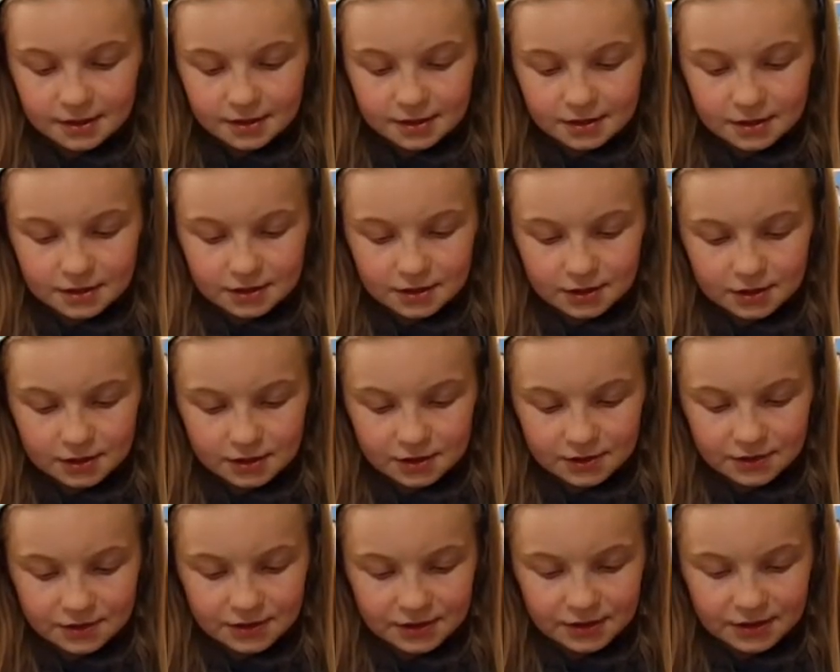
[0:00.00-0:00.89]

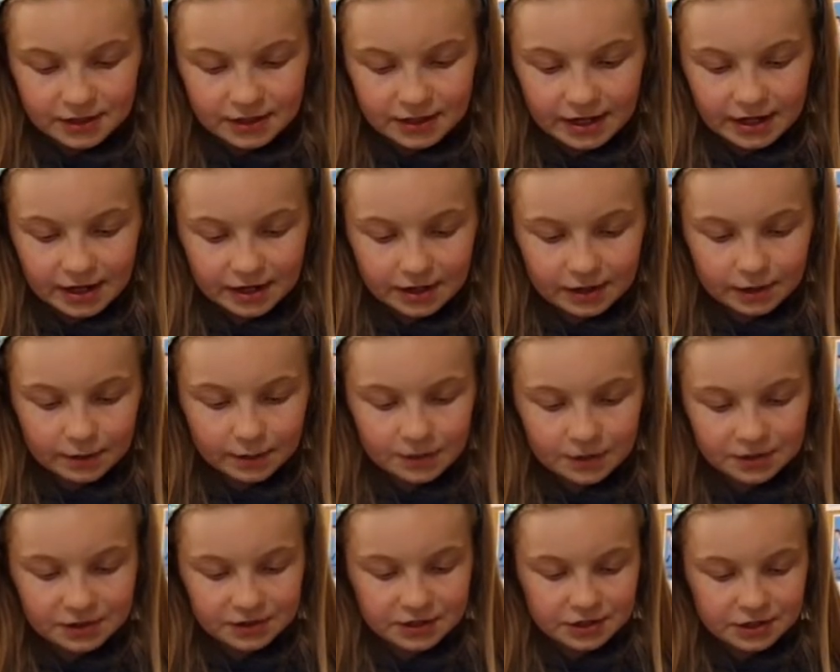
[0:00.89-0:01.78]
So get a
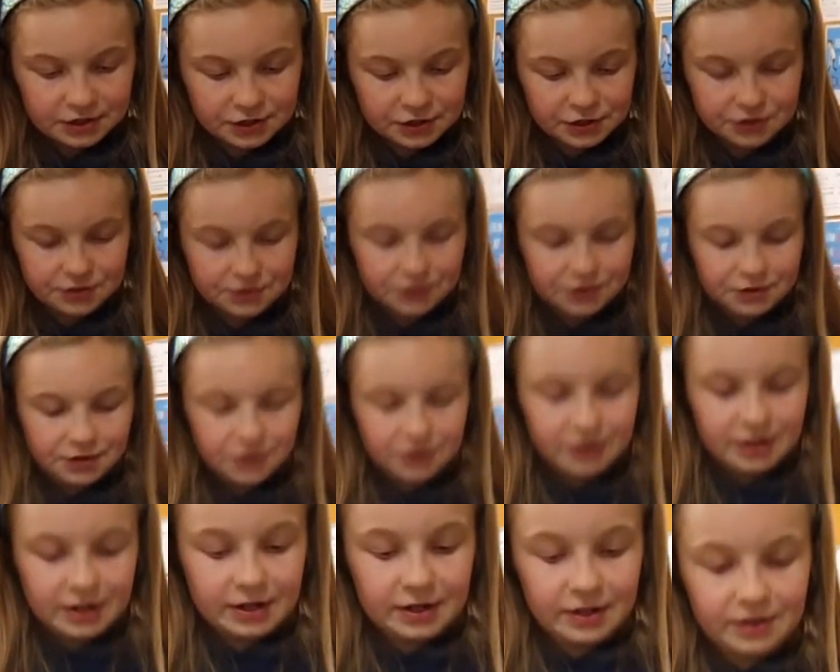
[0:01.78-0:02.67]
bit of tissue or
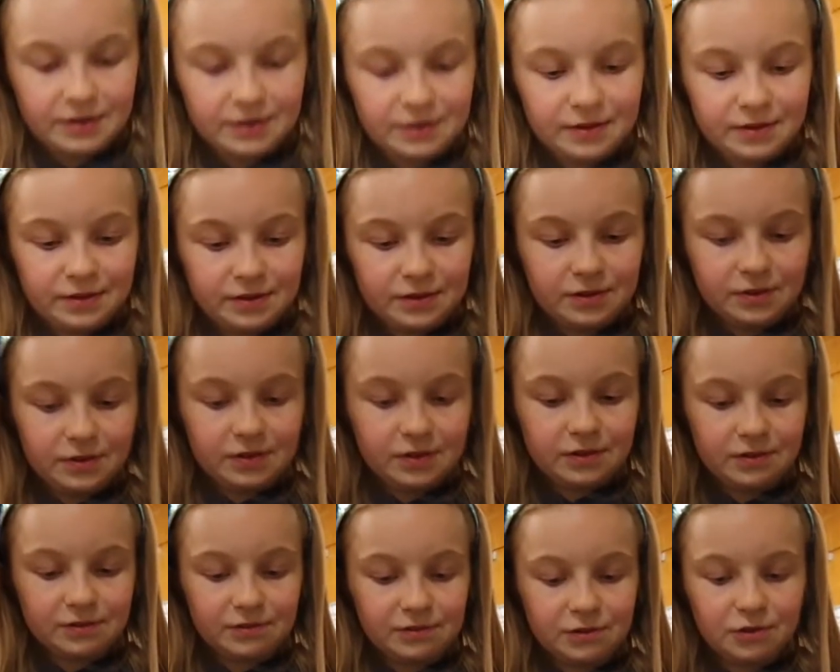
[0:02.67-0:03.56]
any
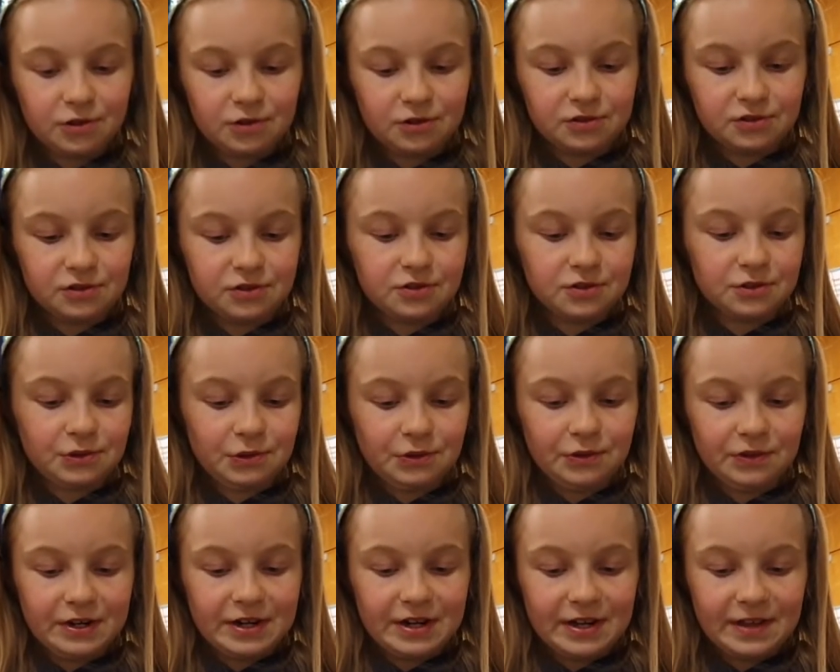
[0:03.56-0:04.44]
cotton
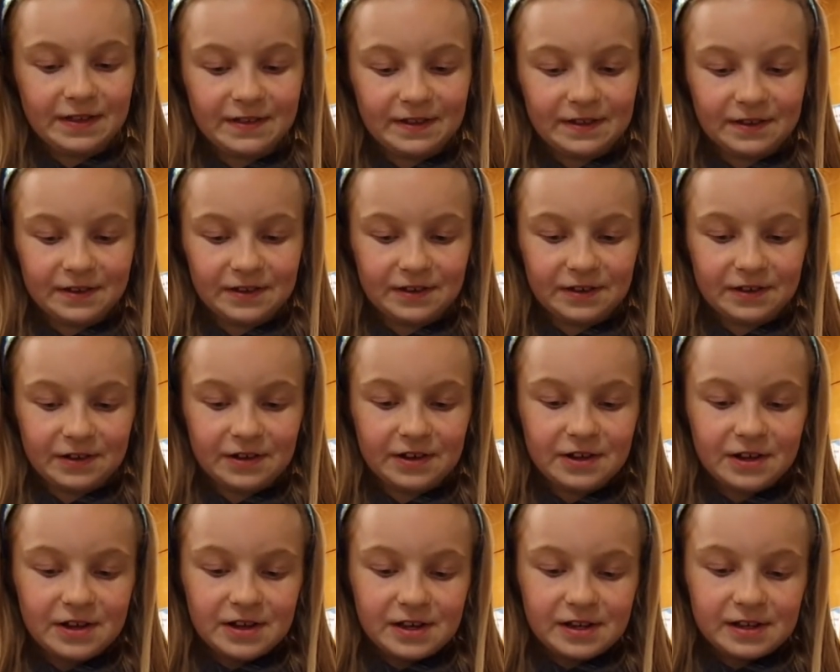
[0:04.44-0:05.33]
or anything to
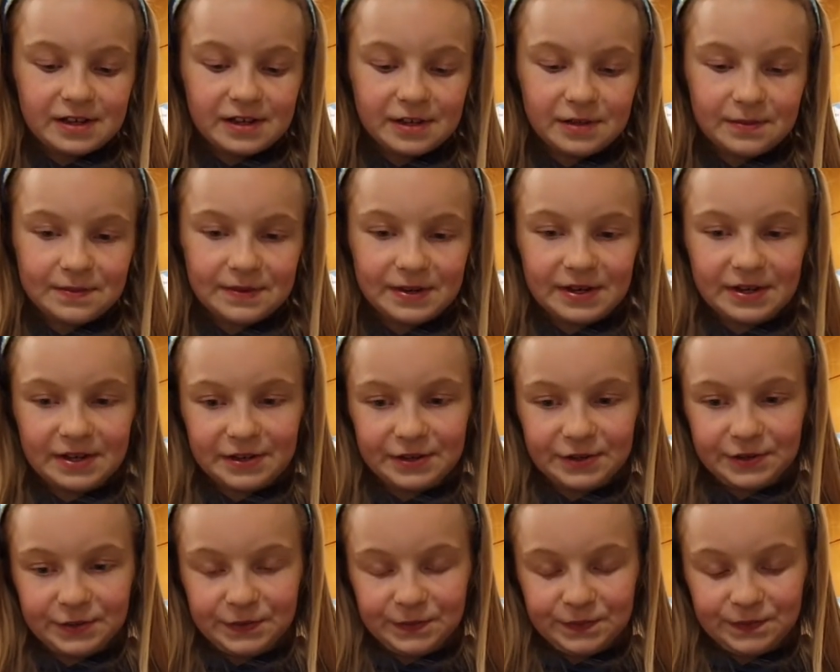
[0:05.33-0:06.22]
keep it
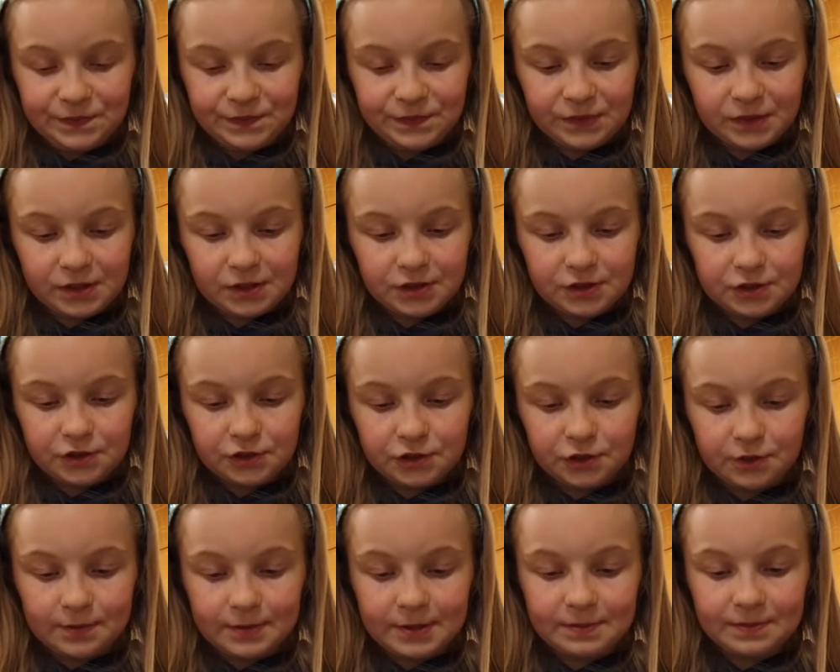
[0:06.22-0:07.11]
to
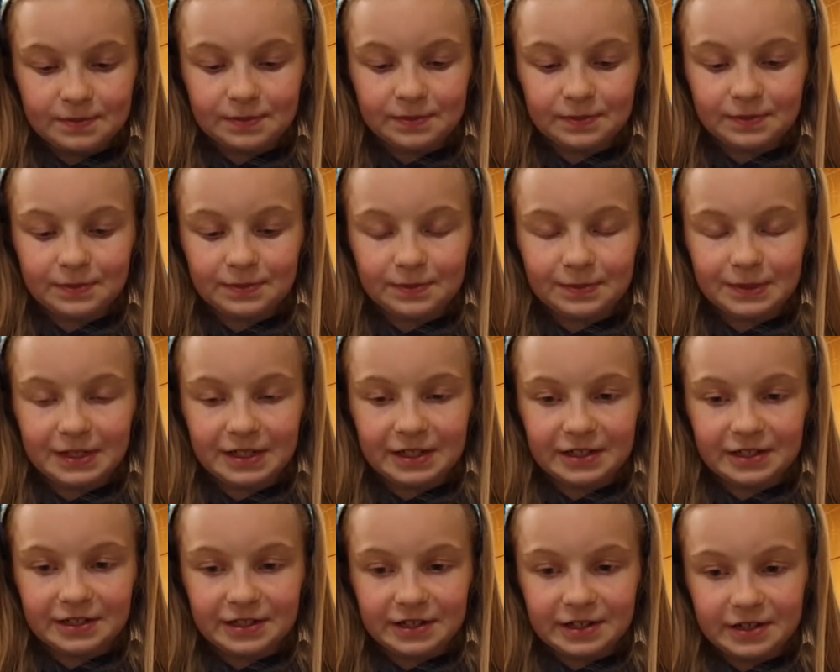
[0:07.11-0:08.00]
stop it
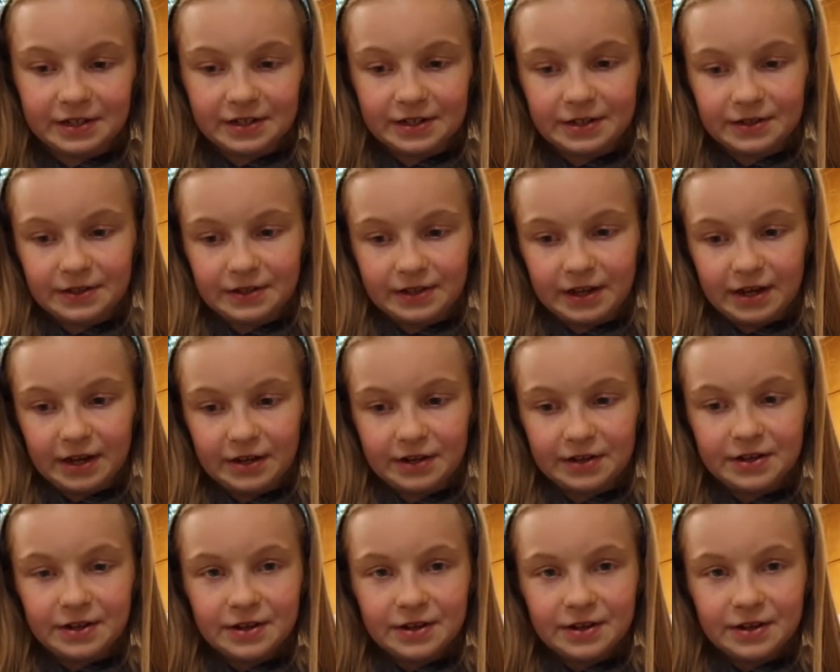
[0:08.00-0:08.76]
bleeding, and then